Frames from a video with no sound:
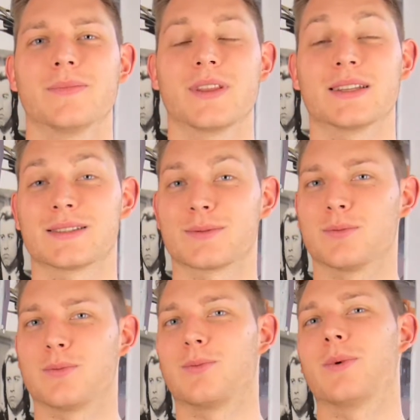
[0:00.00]
that's
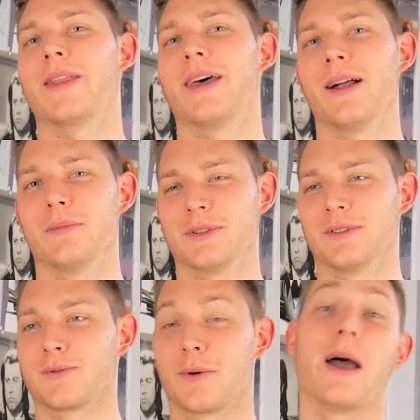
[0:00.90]
where the helmet
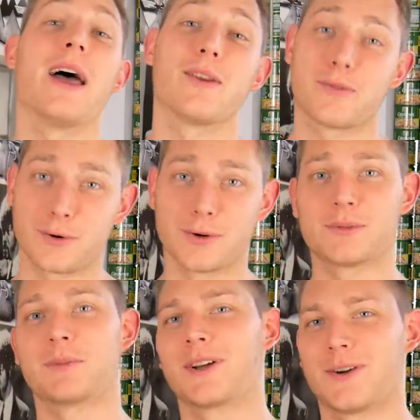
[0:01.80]
is from. And of course,
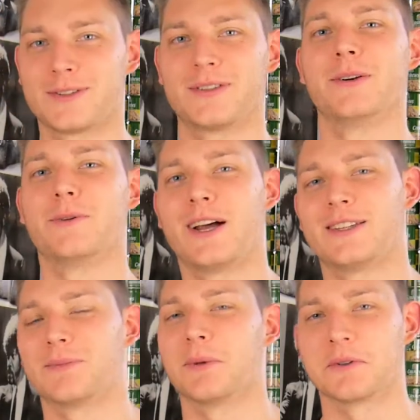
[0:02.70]
because he
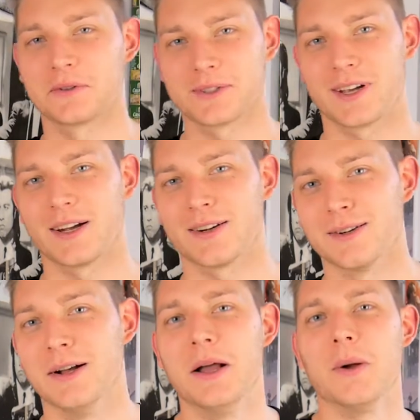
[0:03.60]
rides a
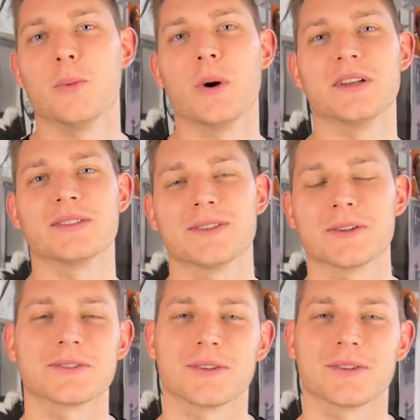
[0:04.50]
motorcycle when it's not